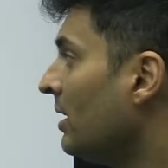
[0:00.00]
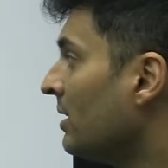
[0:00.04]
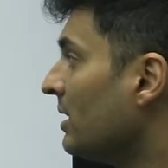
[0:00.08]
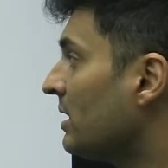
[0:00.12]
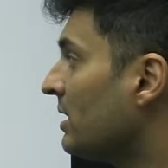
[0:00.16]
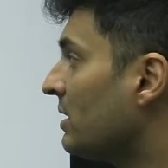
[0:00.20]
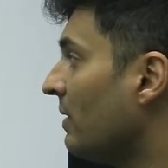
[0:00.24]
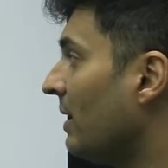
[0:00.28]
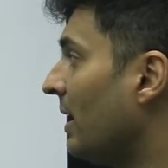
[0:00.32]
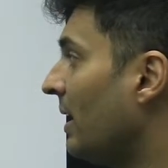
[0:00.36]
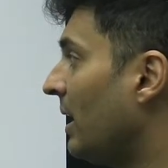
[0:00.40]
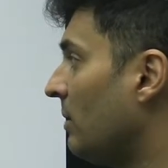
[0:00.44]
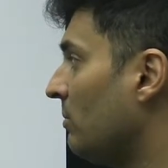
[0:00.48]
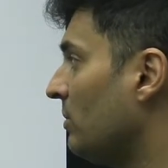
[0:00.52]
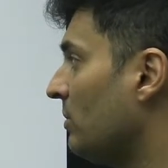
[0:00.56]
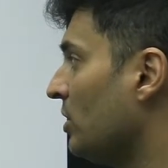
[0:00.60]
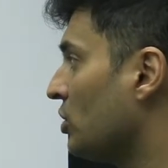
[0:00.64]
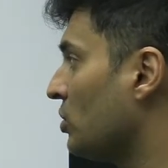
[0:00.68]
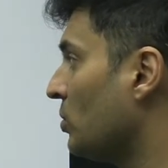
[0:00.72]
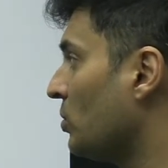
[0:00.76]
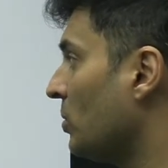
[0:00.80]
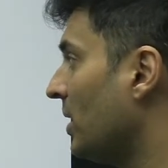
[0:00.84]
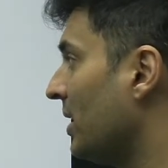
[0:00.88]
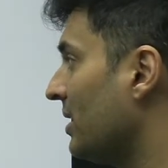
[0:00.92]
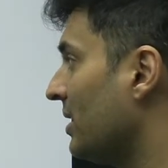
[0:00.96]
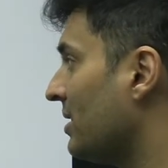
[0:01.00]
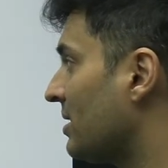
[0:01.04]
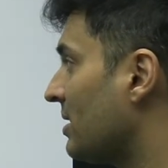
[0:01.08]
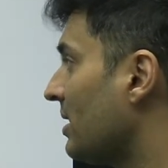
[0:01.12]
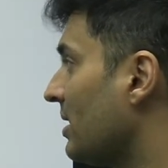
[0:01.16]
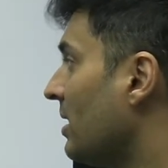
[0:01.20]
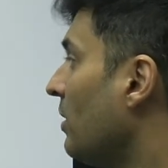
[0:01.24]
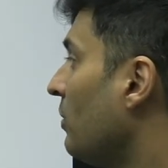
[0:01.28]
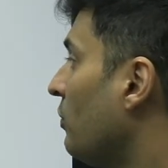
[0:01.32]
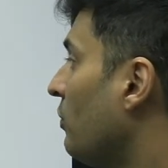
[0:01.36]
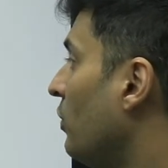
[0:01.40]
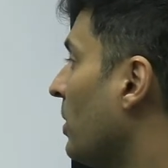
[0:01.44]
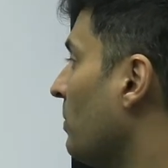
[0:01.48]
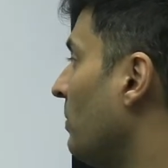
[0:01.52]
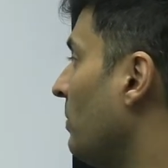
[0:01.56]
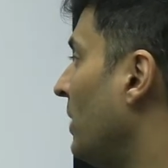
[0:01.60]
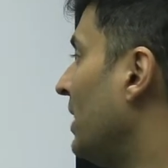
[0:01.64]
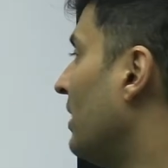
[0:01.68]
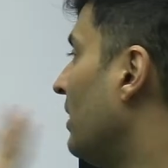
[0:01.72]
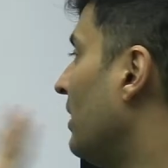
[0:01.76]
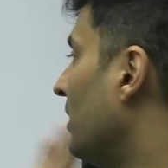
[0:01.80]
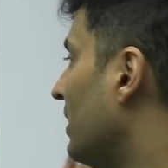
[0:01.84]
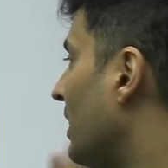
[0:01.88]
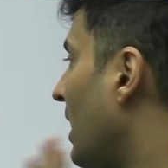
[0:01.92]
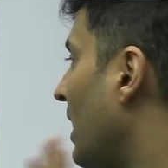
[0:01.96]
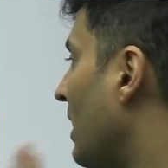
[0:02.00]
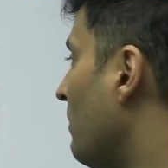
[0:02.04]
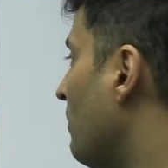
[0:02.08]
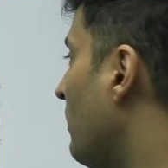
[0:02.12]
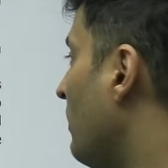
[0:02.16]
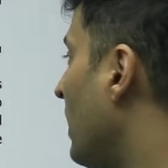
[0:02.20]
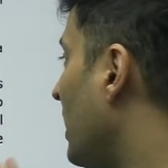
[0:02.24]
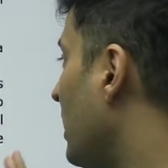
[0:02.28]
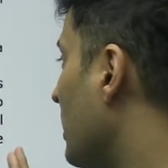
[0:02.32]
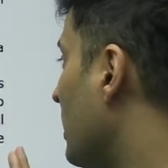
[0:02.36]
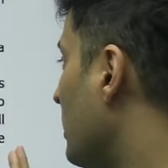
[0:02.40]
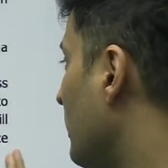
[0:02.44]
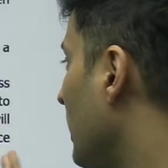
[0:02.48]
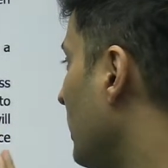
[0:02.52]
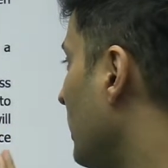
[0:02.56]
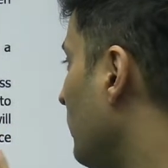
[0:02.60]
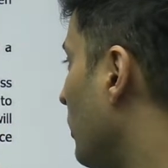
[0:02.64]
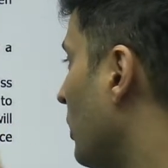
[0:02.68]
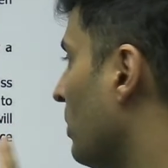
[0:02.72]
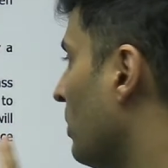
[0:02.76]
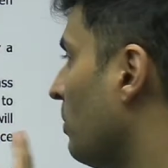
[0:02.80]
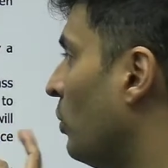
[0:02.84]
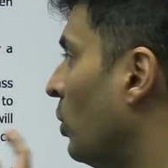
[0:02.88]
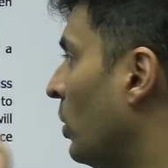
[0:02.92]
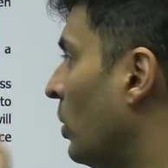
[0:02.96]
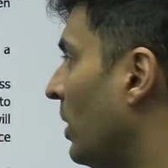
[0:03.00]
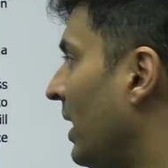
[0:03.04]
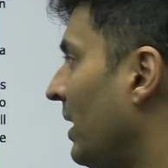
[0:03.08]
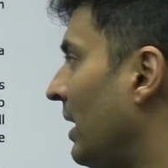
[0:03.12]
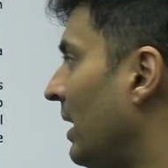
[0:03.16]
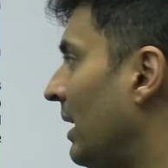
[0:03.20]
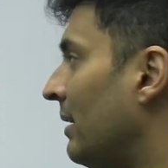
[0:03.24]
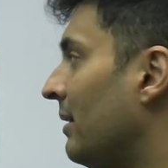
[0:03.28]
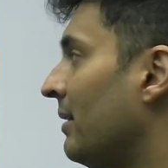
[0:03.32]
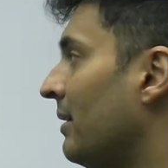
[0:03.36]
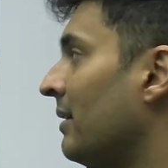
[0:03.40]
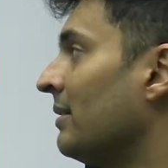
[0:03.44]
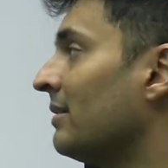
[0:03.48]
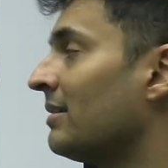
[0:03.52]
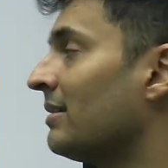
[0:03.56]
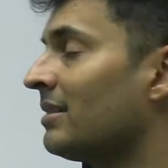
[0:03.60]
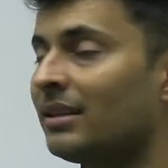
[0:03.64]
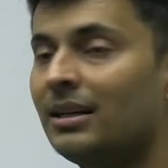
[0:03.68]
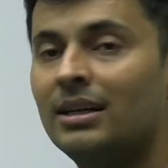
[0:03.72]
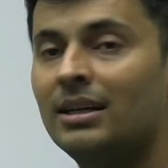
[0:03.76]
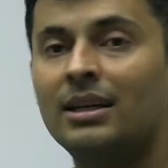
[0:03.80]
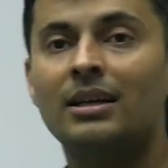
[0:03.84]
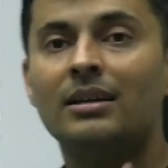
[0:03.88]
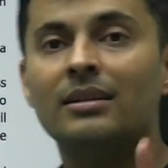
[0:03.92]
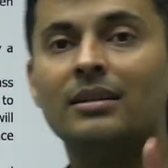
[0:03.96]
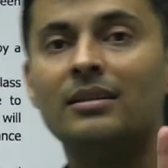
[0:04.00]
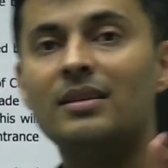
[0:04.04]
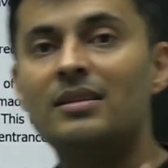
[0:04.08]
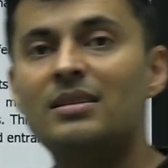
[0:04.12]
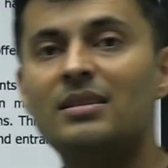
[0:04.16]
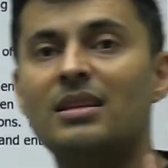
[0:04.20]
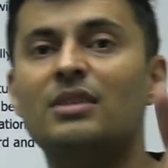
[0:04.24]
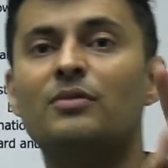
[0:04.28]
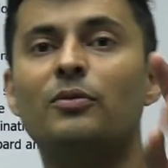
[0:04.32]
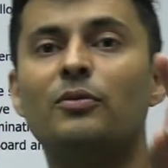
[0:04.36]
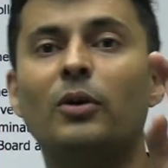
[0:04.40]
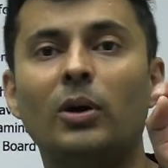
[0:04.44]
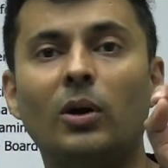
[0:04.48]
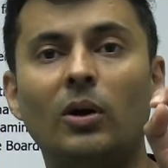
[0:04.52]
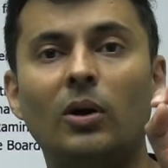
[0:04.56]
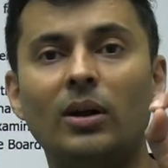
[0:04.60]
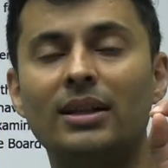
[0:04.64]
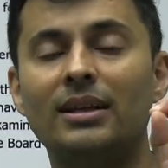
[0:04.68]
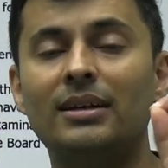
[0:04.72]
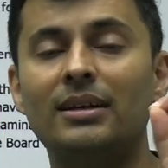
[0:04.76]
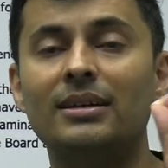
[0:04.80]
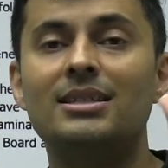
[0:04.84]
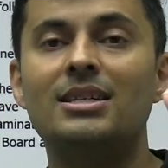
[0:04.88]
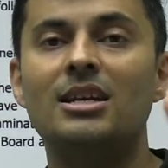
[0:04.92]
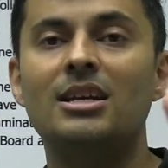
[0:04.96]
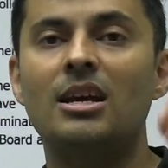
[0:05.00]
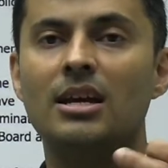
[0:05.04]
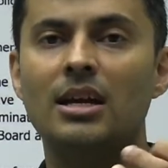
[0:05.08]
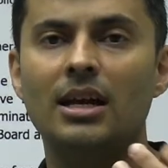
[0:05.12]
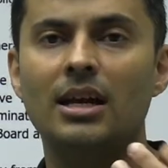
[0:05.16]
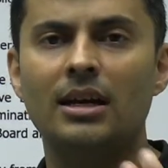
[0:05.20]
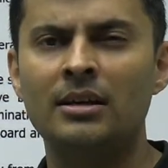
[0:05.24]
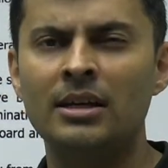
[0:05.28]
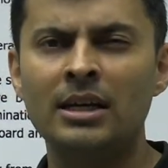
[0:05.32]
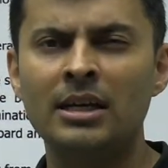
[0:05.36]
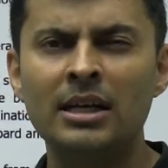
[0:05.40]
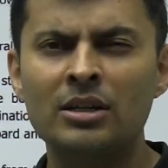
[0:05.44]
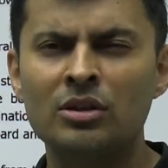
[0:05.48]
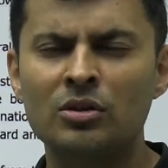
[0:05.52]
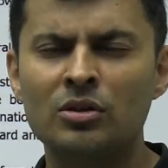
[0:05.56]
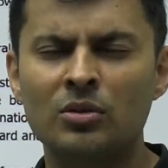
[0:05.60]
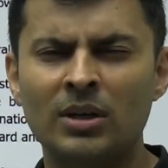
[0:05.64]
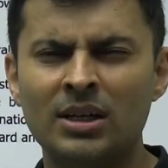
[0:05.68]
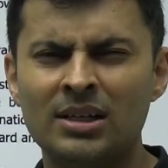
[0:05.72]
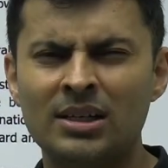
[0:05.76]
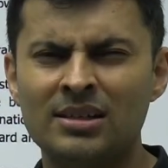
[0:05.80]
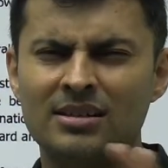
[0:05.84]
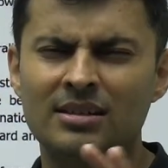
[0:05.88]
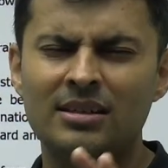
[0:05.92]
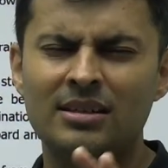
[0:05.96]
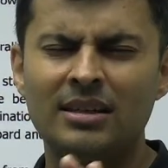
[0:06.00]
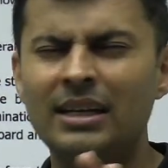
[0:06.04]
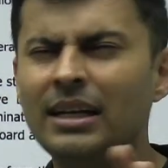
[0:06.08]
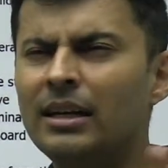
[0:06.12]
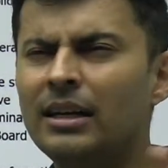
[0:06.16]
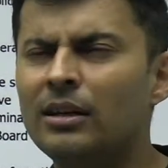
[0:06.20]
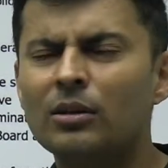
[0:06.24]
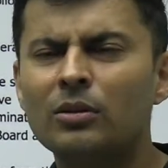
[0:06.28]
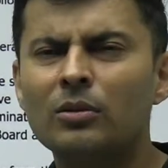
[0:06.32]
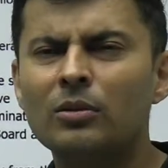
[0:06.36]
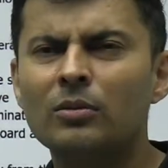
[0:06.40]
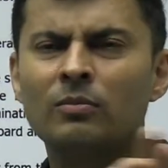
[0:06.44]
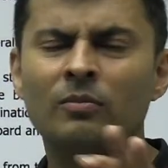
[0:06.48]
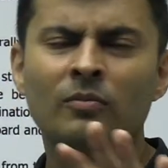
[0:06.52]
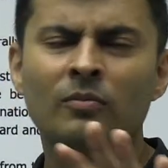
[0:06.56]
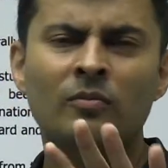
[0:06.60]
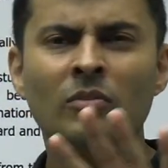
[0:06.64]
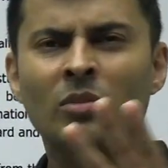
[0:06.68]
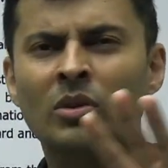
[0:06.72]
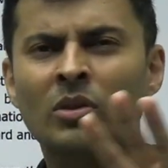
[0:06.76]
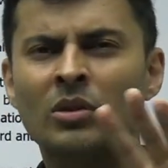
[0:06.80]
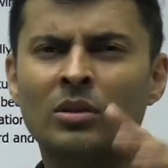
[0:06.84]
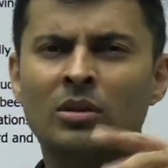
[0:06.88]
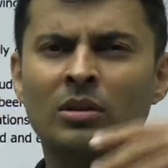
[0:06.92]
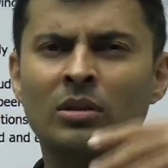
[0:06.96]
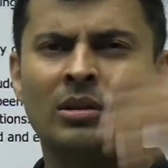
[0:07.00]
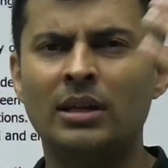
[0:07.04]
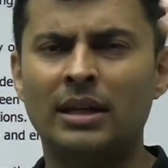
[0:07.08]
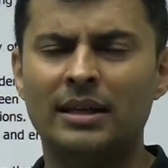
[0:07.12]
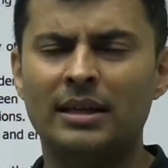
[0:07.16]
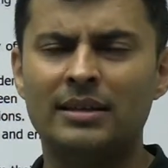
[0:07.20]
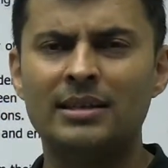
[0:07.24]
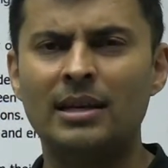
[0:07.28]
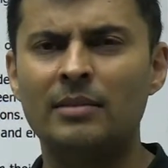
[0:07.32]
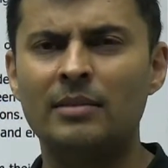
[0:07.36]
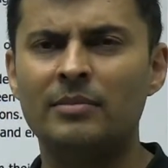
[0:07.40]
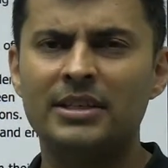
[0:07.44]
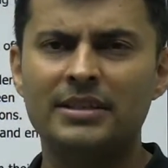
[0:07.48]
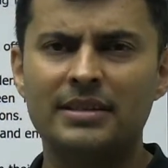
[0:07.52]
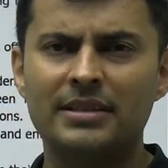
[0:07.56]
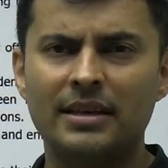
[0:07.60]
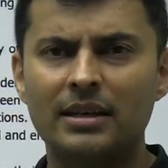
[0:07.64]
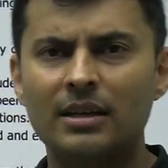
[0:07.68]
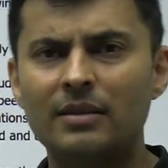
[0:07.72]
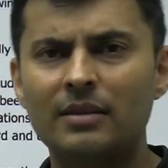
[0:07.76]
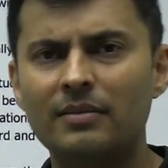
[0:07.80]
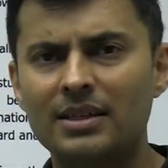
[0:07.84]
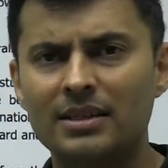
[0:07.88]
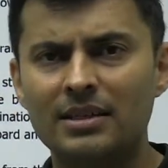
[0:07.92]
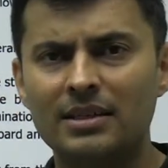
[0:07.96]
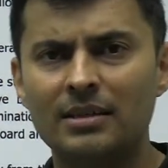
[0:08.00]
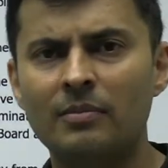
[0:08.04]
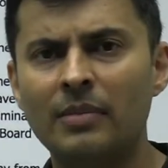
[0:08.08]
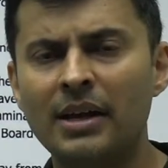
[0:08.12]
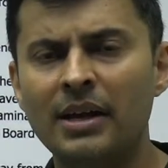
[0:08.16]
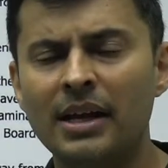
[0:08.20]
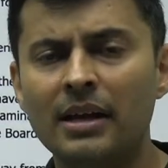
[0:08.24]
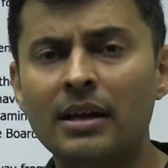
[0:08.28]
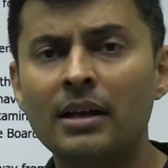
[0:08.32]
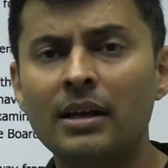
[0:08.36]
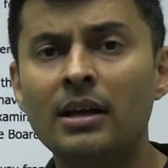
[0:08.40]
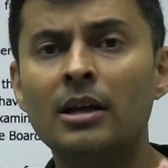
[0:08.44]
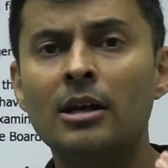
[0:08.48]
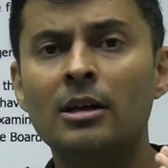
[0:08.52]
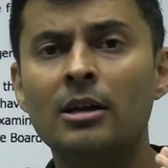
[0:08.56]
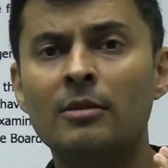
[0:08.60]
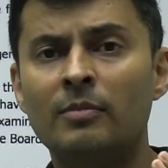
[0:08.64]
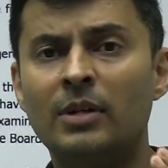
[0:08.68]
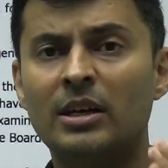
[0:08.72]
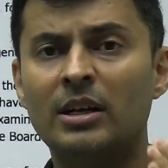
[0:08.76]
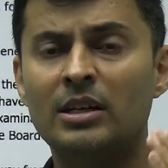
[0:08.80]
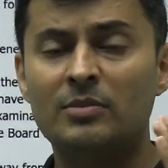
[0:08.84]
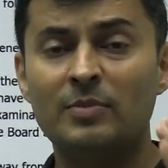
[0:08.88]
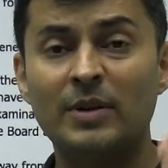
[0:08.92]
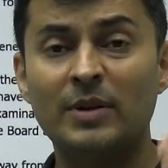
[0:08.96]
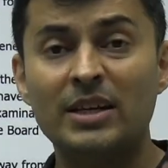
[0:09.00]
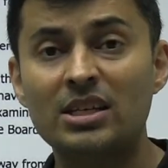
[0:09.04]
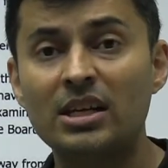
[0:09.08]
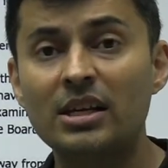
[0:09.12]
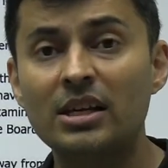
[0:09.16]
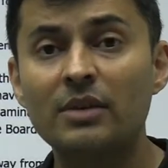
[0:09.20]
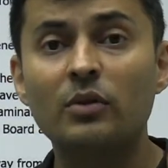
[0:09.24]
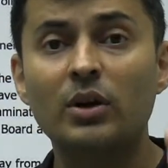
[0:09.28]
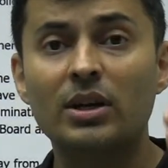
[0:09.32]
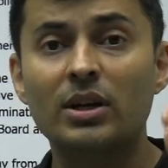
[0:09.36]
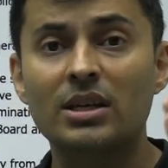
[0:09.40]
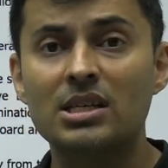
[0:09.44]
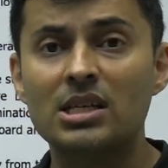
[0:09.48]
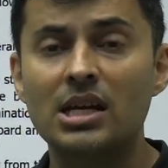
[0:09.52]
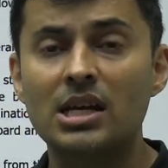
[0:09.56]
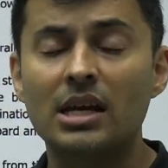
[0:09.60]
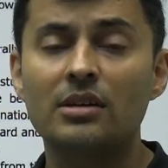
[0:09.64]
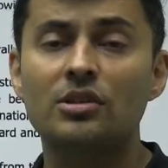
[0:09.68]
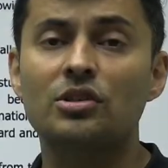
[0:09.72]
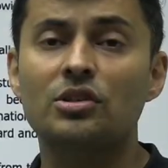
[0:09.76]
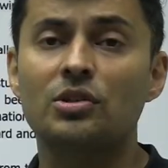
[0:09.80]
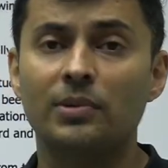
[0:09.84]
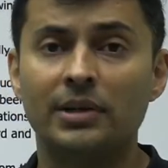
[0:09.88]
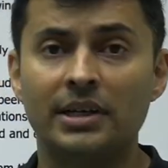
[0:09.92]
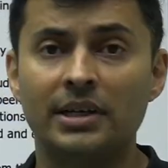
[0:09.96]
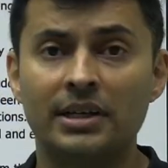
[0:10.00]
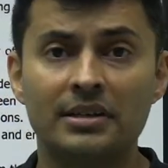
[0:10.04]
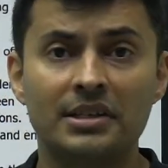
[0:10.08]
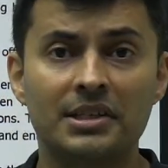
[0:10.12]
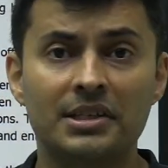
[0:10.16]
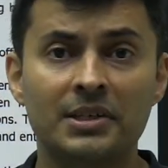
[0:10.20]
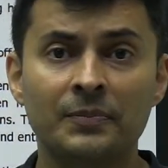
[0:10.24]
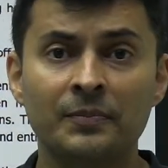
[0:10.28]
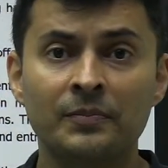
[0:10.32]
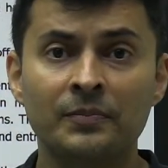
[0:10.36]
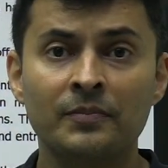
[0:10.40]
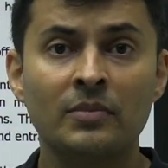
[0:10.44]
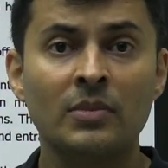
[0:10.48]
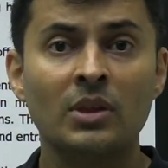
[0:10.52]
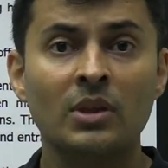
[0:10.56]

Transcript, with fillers: This will help the students for better time management for board and entrance. This is for all the JEE and NEET students. NEET exam is anyways in May, but especially for JEE students.